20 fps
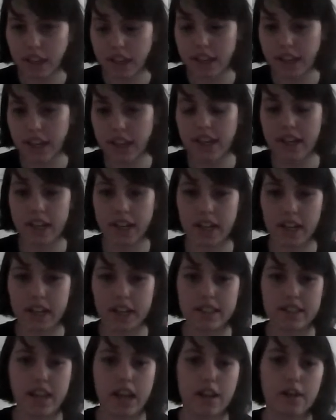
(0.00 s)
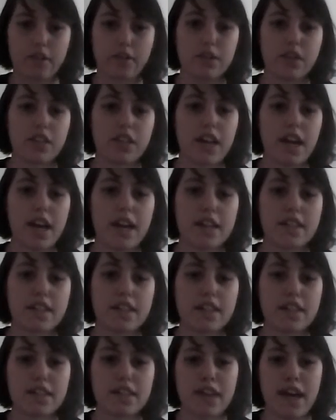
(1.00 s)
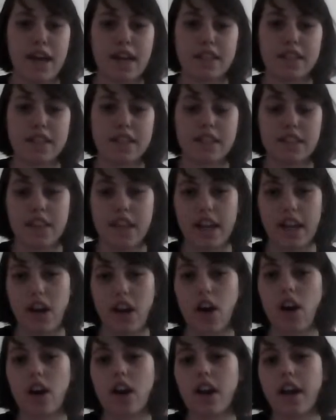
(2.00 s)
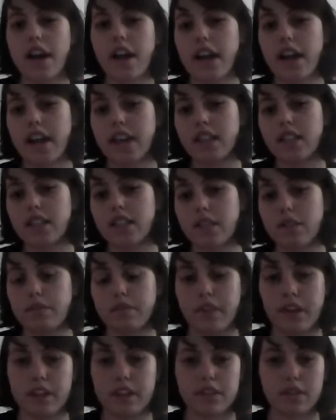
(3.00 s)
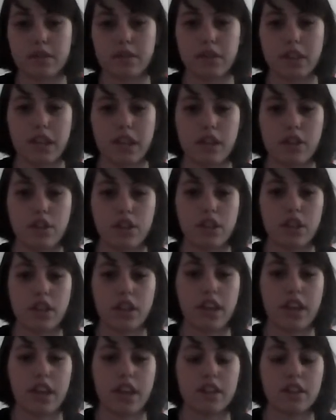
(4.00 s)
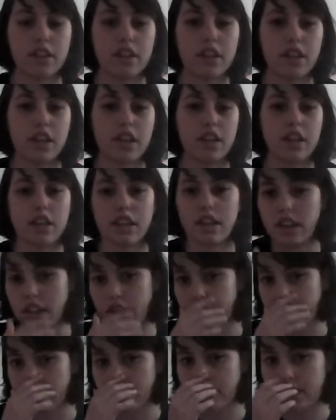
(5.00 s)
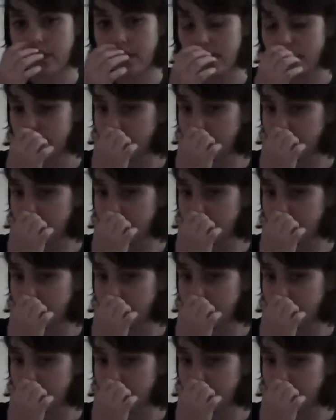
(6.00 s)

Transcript: again, it is emphasized that they are a defensive nation, and it's